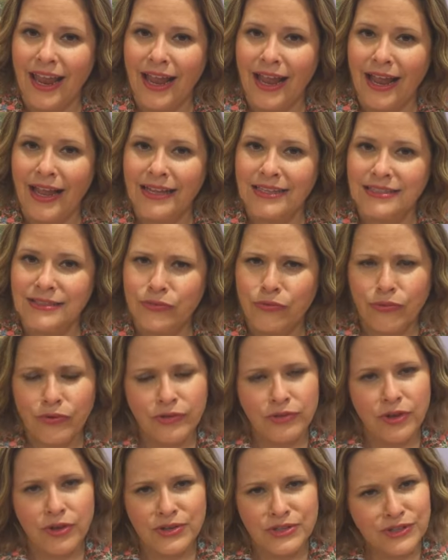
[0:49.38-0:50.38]
And
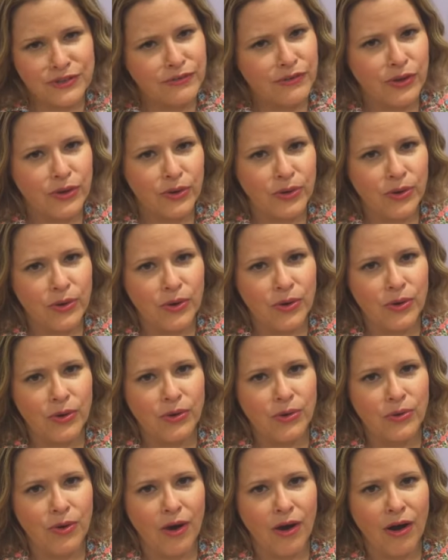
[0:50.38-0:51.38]
for those of you
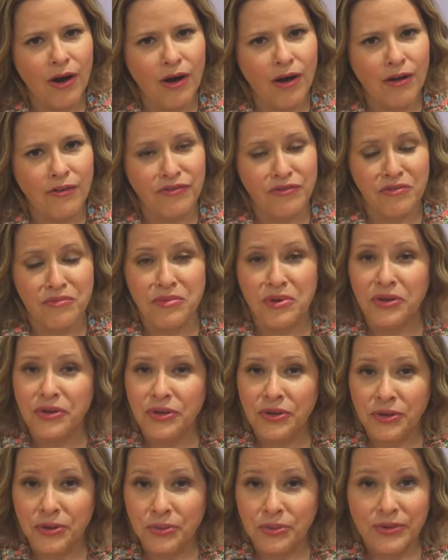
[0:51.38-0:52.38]
who are
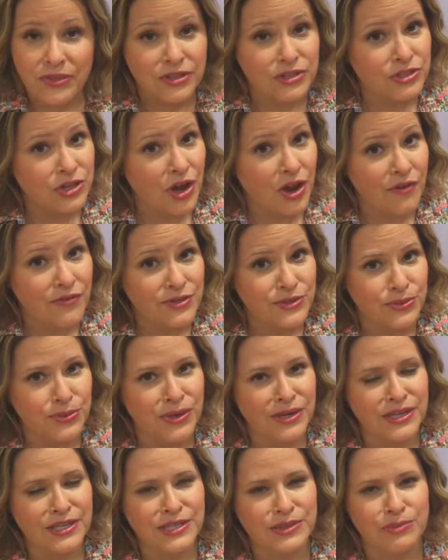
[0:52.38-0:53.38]
familiar with the Jehovah's
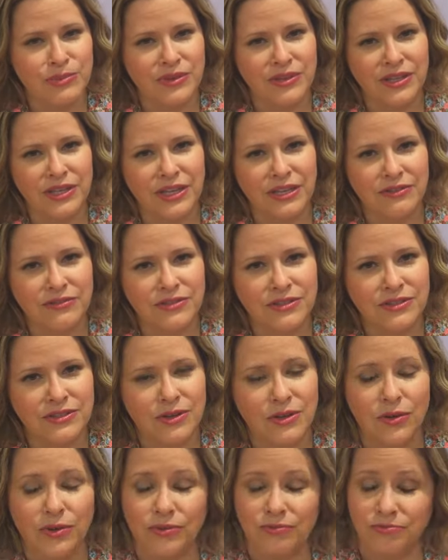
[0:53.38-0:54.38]
Witness
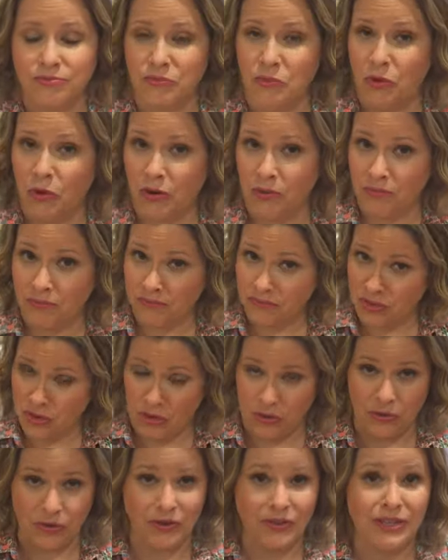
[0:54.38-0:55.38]
beliefs, or
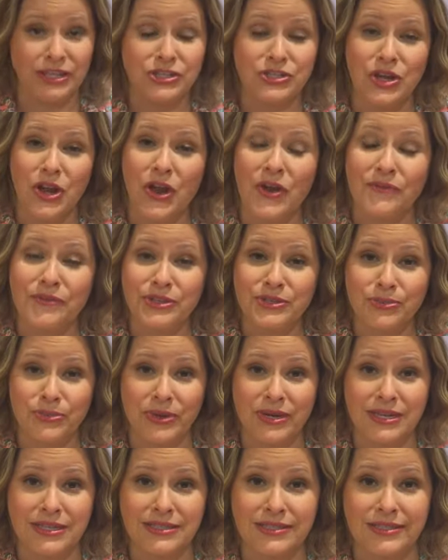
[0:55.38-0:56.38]
currently Jehovah's
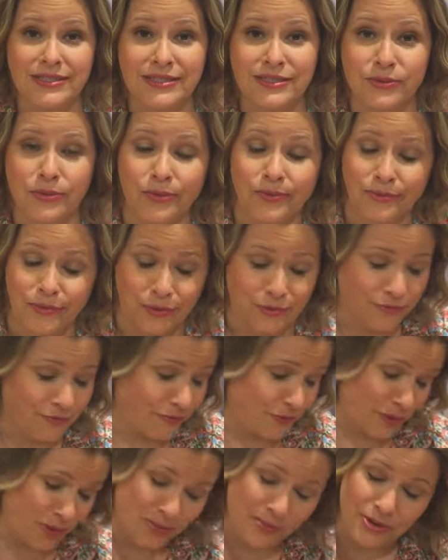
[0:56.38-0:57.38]
Witnesses, or
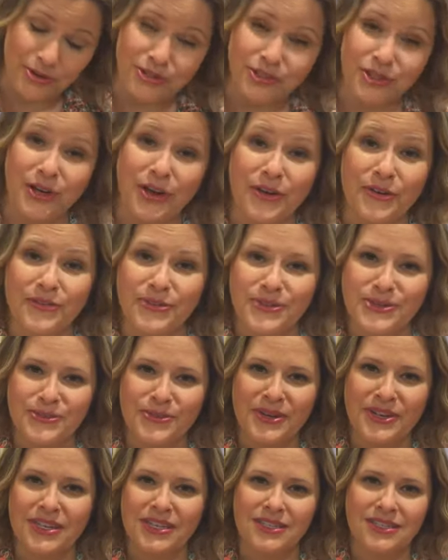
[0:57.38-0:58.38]
former Jehovah's
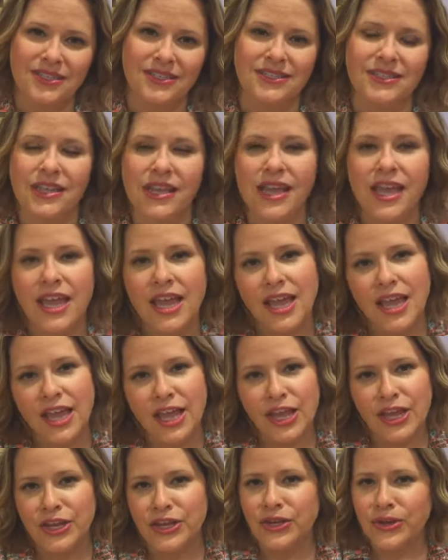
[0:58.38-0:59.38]
Witnesses,
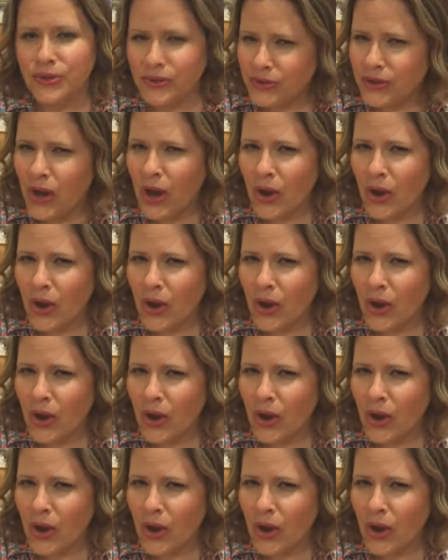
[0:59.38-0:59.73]
you'll